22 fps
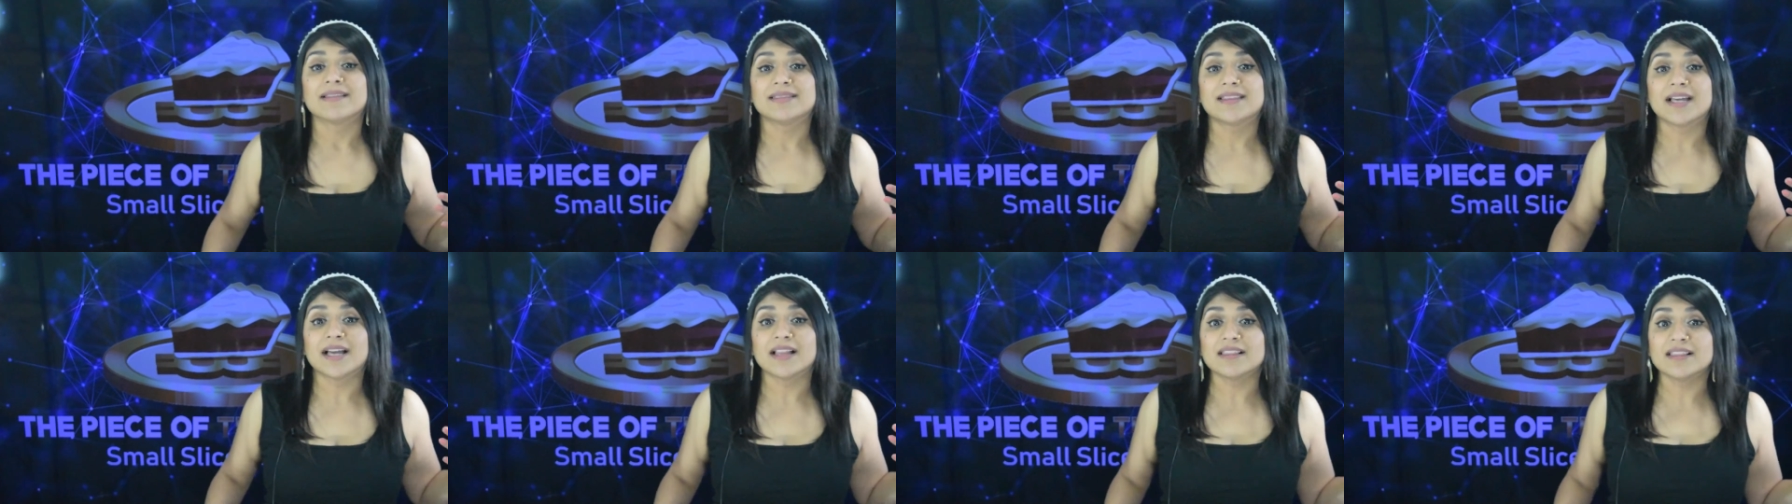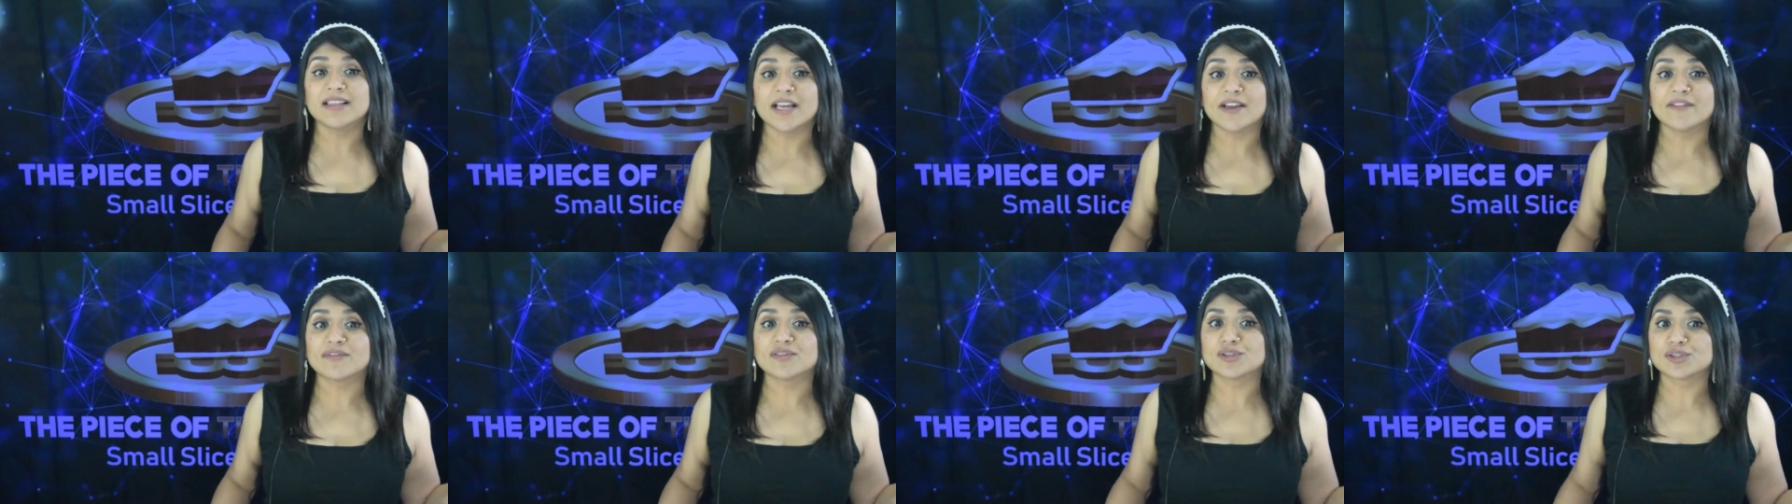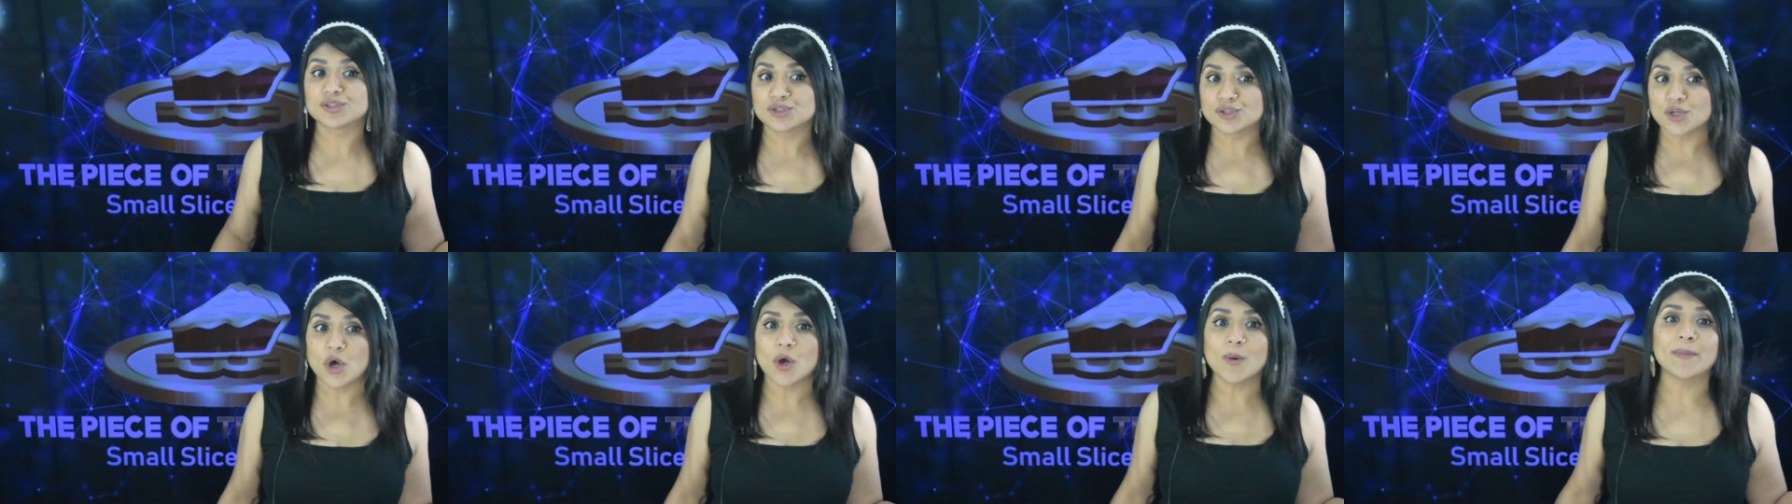that left
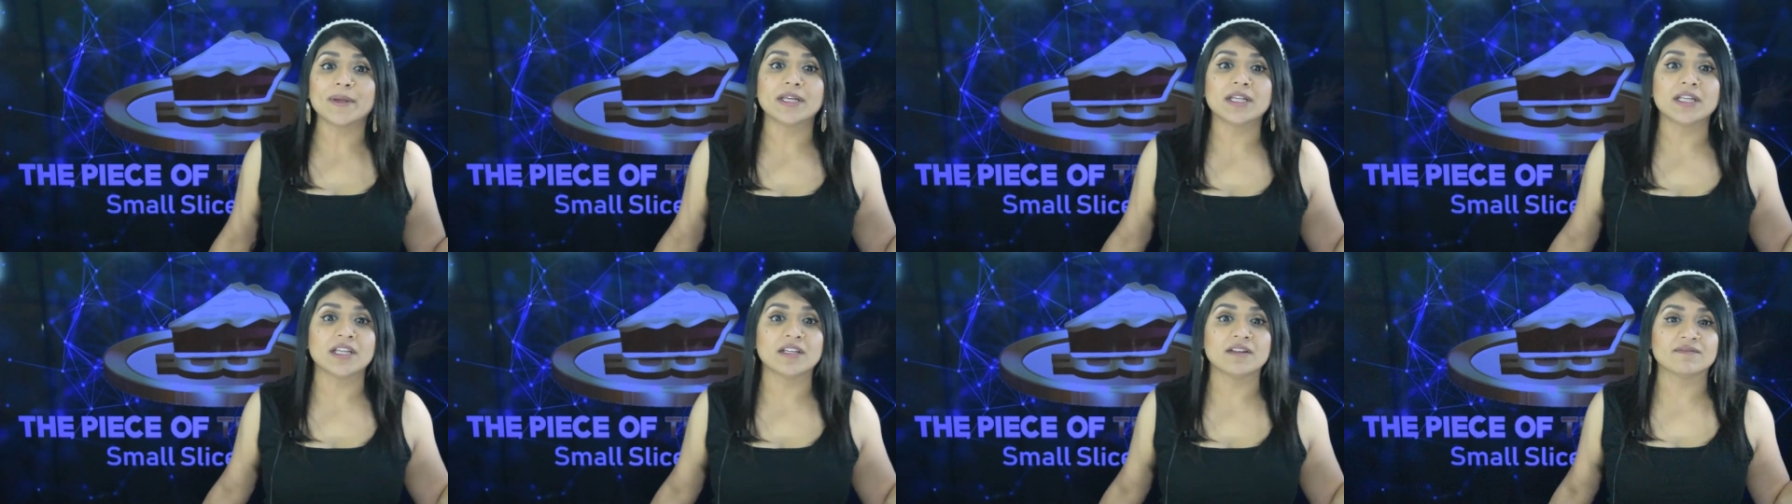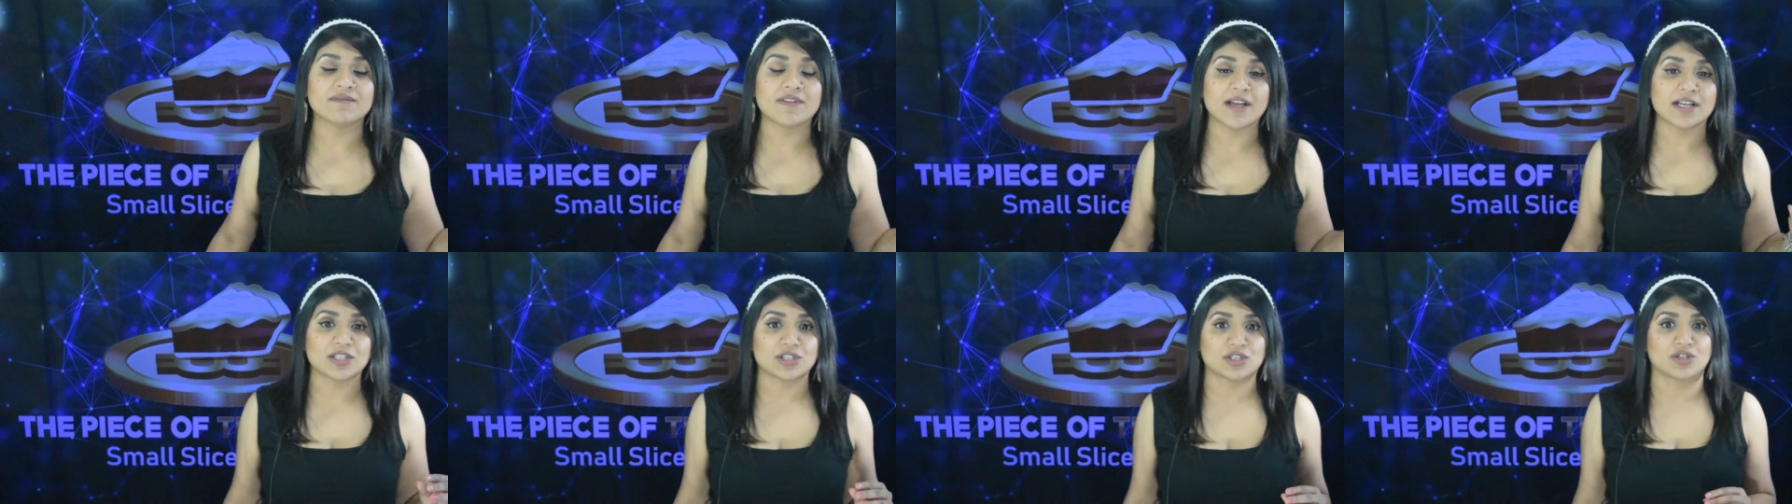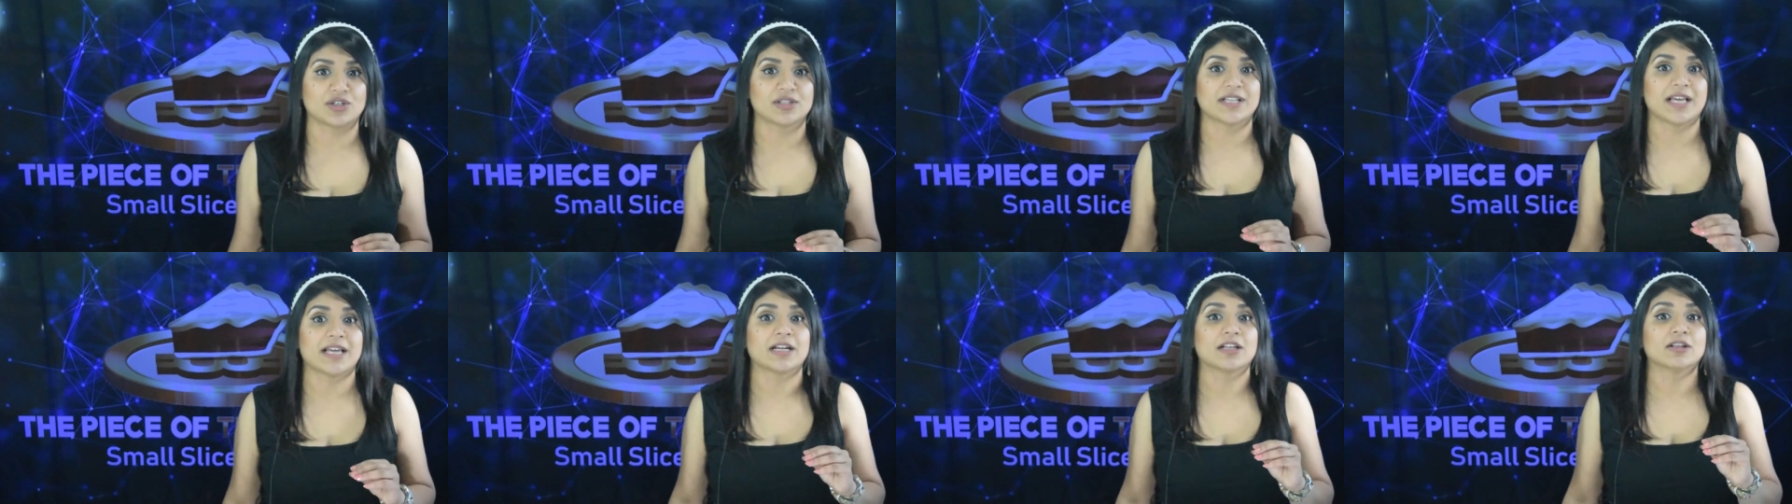so many
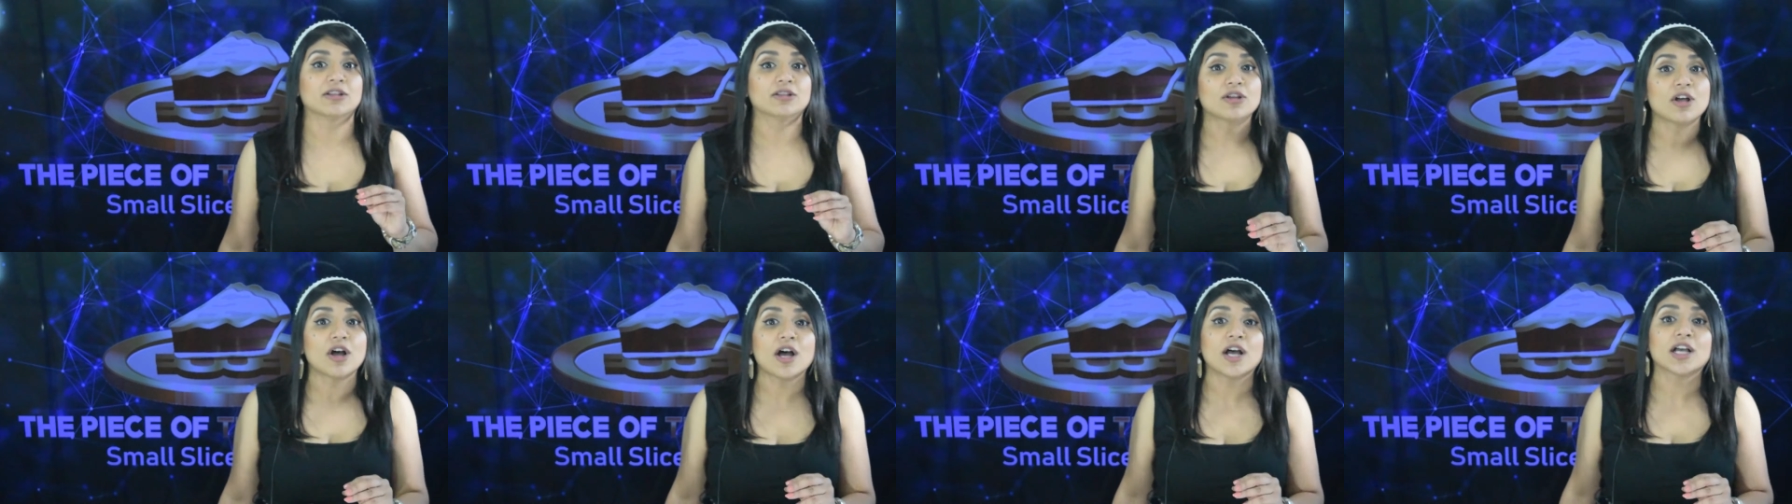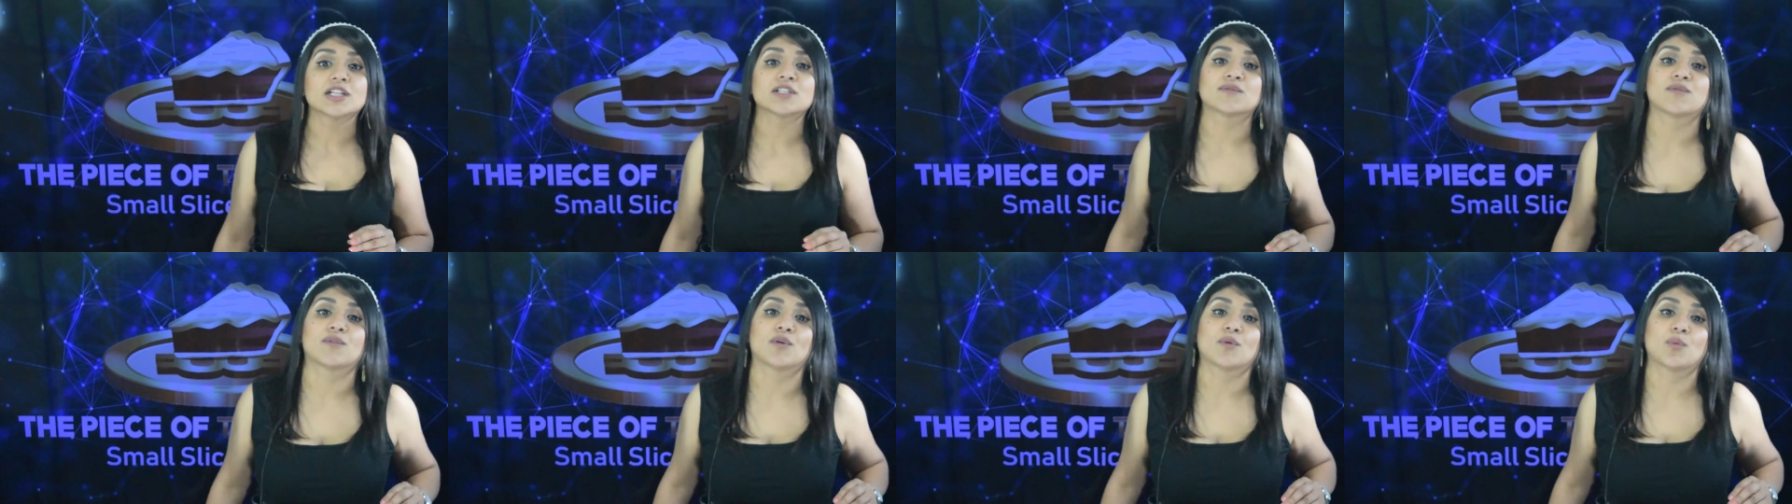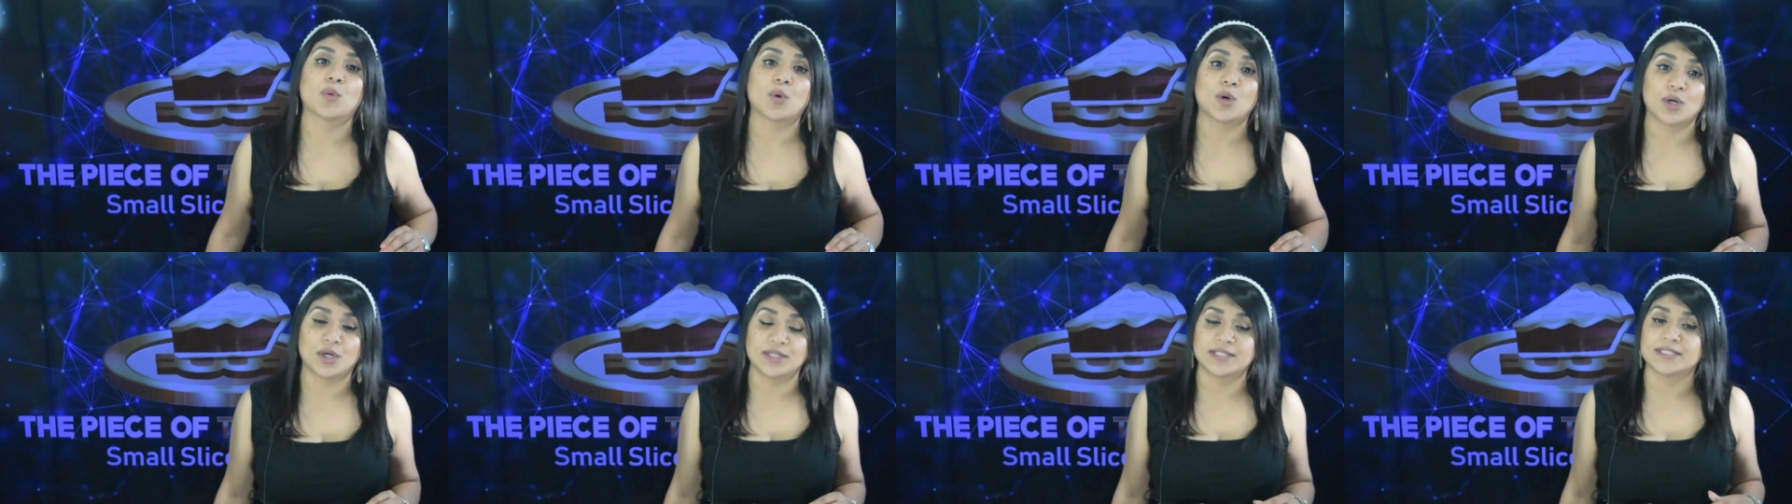investors at a loss for
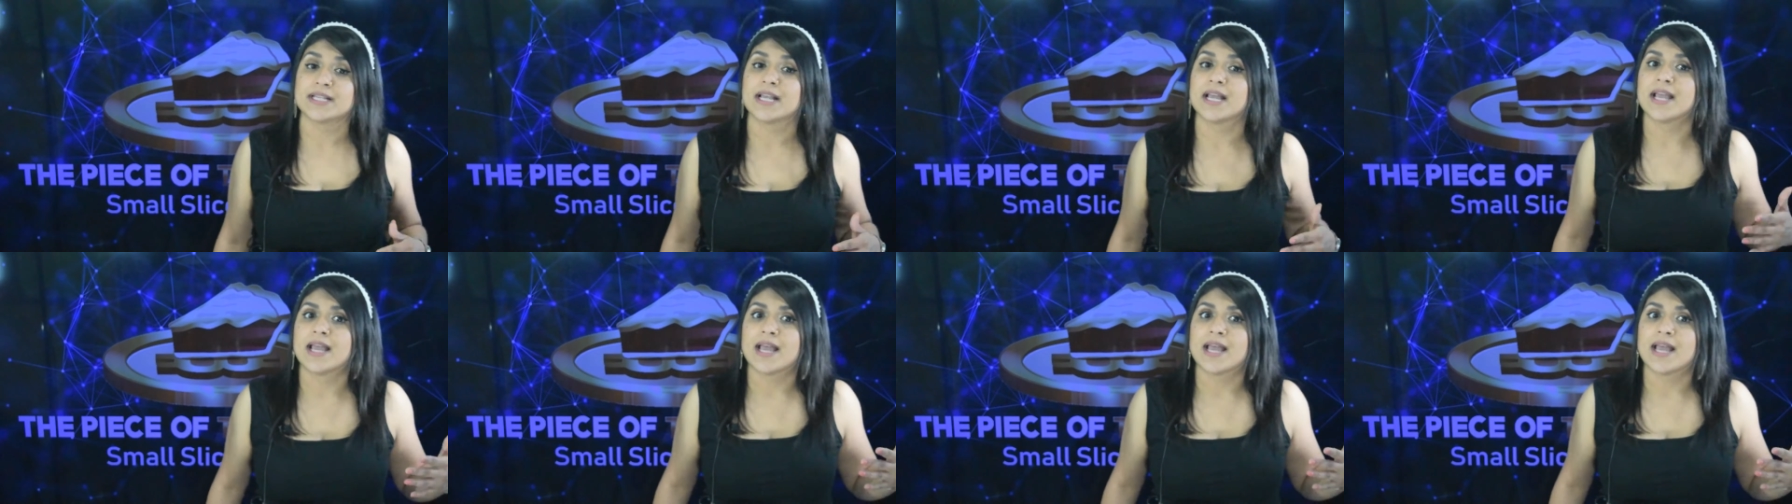words